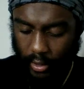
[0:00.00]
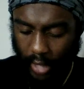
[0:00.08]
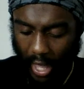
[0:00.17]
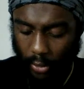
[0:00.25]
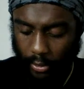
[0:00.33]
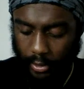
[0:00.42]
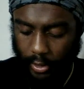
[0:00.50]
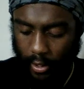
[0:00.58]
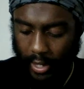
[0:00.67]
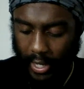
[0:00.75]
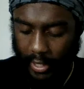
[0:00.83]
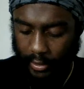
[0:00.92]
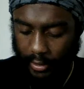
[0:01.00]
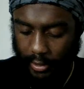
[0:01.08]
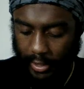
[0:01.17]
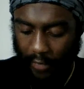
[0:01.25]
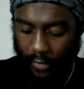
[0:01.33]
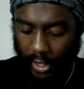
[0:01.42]
I'll start at
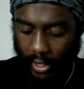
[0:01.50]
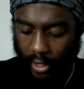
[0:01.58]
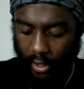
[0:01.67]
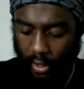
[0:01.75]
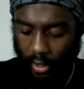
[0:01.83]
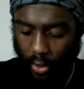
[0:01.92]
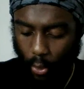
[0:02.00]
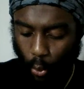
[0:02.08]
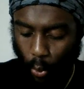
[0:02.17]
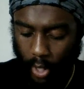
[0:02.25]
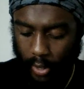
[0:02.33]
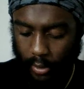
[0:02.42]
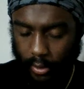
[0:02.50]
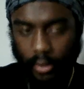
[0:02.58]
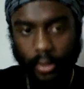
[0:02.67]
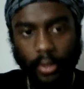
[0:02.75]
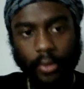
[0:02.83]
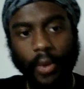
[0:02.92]
71.
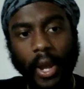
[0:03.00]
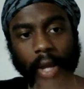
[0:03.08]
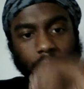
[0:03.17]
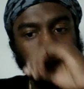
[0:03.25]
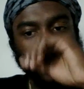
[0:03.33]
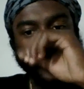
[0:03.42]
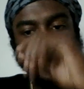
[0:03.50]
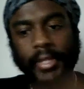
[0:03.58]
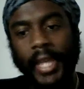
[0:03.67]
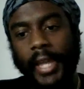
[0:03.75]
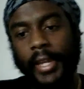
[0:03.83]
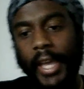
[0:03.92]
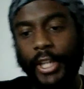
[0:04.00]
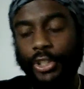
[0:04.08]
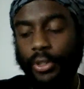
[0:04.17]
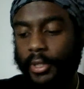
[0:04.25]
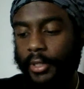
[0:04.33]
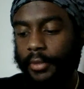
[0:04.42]
Right? Second
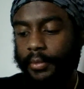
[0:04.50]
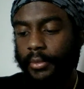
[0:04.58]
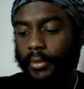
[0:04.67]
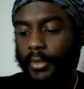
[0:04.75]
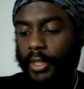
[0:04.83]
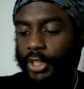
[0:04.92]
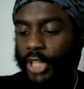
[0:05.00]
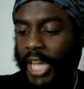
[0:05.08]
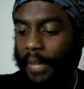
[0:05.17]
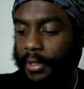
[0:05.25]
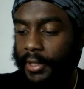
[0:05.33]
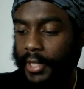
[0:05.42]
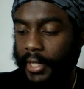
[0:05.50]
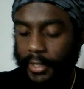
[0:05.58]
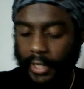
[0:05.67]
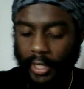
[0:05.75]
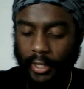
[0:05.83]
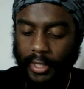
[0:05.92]
Esdras, chapter
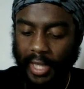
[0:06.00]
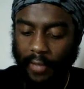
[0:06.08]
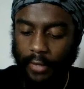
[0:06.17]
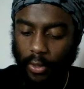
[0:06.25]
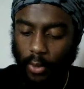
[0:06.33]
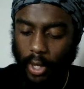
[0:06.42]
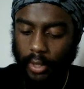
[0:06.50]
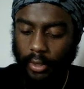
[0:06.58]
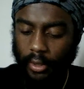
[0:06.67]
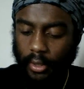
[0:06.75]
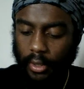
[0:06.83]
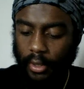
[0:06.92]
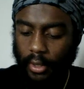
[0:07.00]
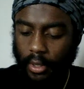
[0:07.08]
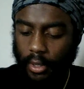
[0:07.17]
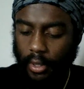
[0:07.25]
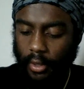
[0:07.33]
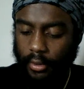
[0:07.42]
16 and 71.
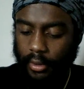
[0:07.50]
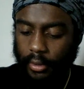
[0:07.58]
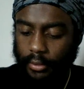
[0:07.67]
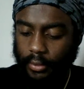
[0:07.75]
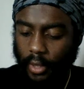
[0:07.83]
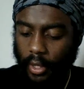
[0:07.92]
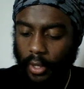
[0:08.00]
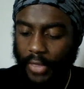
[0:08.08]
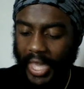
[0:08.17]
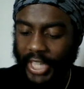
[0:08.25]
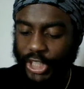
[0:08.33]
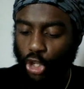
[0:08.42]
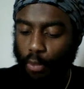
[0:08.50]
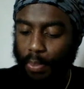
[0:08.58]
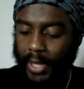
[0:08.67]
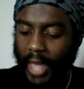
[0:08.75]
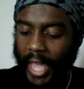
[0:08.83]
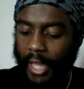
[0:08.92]
They shall
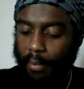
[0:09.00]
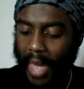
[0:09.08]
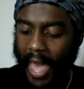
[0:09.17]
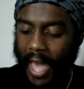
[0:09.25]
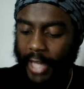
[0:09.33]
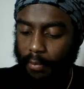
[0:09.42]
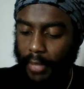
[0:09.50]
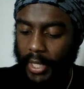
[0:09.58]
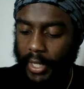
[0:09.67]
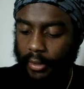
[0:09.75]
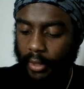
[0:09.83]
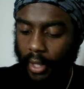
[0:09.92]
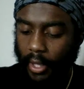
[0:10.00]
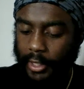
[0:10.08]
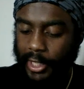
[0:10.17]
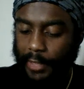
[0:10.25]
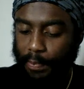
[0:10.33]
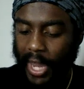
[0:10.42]
be like madmen,
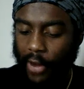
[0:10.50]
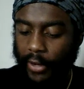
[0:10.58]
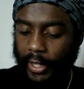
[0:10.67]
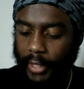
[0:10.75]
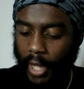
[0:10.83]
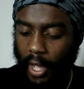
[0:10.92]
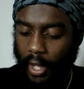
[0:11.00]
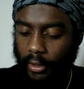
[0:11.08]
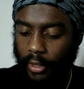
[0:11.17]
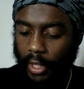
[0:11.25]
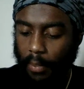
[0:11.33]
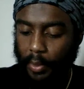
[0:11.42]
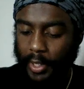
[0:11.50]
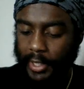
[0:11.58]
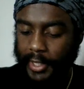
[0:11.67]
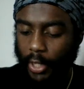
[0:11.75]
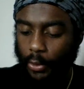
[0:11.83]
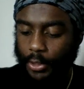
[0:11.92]
sparing none, but
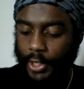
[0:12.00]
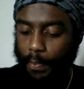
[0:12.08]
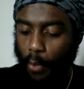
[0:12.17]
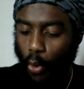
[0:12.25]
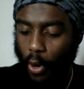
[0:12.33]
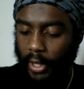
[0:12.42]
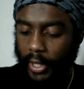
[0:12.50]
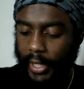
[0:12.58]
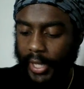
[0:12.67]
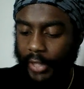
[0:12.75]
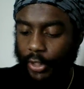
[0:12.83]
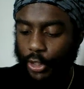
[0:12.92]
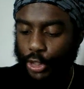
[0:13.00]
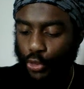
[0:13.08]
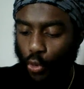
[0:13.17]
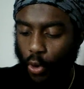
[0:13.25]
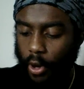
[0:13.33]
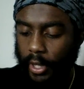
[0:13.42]
still spoiling and
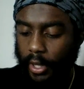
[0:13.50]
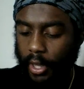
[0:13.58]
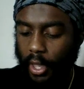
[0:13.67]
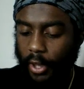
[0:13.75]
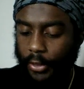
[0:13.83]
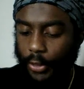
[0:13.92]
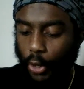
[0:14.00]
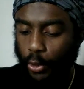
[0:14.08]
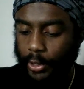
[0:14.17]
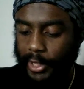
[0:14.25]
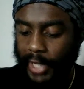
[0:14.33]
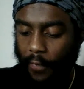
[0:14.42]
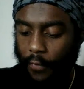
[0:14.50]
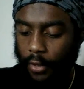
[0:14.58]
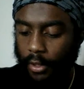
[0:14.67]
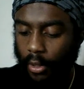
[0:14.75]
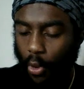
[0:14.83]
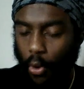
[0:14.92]
destroying those that fear
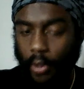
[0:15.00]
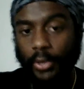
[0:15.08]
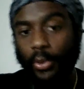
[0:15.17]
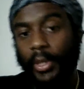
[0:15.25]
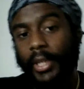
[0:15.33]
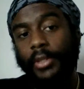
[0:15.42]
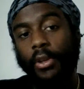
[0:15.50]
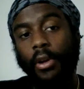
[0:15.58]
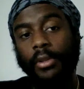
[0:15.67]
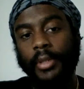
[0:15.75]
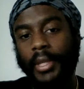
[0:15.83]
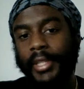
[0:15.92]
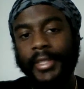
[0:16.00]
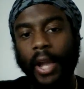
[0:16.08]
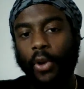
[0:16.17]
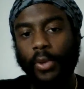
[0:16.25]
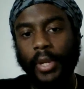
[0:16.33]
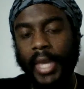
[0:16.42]
the Lord. So Esau, he's not
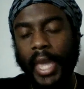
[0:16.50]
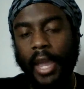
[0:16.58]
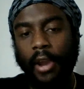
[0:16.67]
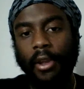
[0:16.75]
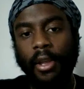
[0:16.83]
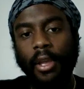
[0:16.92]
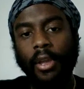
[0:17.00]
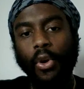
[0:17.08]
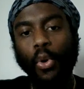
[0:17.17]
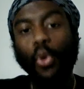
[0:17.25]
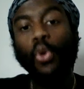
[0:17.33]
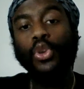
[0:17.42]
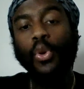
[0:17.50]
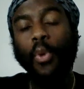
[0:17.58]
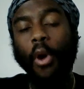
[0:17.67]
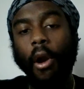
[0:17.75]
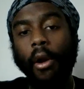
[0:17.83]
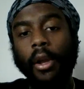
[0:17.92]
going to care who you
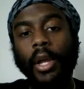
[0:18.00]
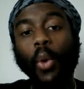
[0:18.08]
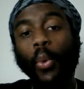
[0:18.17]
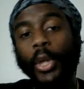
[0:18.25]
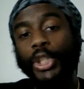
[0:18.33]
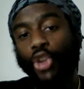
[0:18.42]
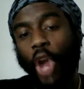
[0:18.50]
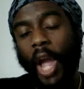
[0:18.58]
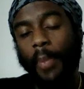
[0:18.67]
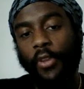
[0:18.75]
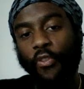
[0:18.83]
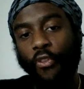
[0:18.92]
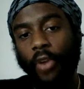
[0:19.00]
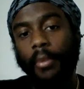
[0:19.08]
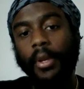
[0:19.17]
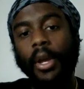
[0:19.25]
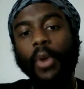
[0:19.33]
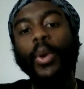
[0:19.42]
are, what tribe you
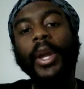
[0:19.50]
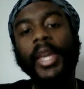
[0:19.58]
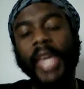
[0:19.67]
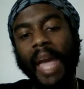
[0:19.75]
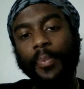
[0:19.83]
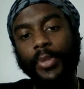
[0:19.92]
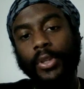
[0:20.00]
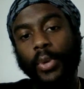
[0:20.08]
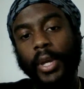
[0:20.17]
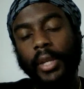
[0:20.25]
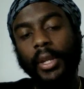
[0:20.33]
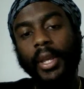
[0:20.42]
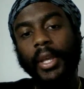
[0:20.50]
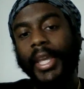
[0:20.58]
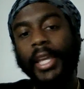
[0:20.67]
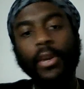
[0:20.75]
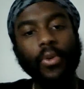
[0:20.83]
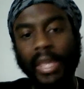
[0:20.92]
from, what camp you in.
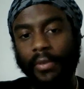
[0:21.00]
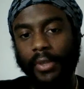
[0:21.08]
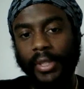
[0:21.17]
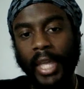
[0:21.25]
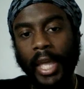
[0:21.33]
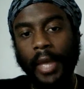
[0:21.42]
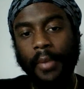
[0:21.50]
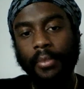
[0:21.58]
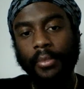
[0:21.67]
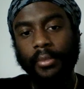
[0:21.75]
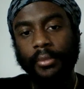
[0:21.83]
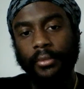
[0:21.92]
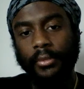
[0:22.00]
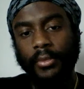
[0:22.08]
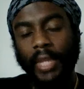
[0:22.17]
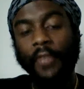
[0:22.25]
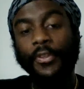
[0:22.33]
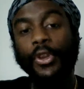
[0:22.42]
He don't give a damn.
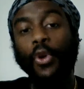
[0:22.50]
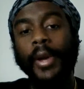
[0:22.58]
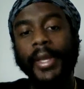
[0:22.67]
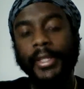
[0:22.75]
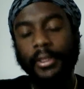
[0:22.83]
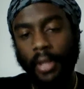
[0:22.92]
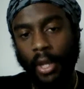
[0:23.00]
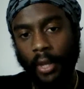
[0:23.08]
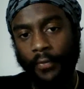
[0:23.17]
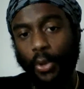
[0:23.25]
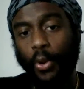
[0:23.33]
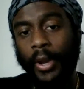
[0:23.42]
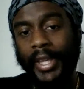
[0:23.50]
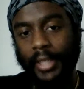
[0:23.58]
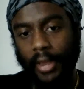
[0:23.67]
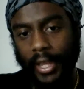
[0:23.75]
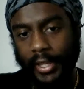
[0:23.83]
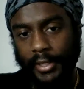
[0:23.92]
If you on his
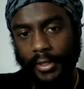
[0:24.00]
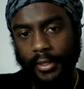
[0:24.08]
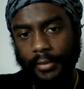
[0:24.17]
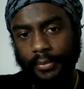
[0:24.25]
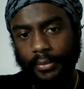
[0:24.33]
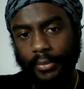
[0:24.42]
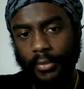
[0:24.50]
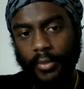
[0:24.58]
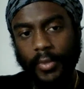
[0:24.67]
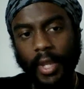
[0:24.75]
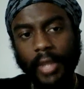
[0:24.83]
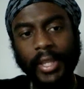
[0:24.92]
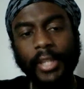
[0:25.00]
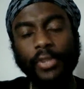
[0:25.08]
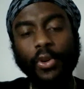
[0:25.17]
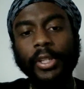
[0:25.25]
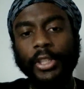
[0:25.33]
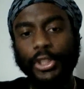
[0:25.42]
list, then he's
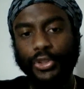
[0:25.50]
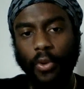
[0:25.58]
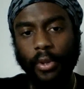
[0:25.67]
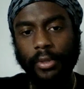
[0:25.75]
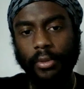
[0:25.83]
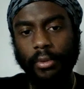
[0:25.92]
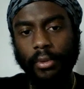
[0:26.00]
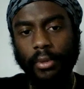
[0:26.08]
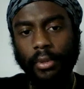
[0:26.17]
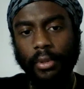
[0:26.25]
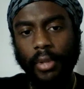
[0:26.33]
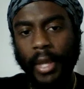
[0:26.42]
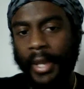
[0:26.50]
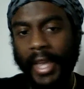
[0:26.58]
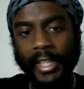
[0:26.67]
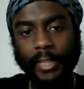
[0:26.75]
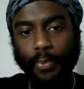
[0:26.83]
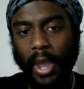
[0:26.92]
going to destroy you and not
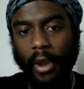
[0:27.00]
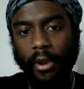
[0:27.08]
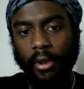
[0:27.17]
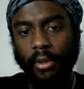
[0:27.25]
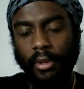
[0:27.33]
spare.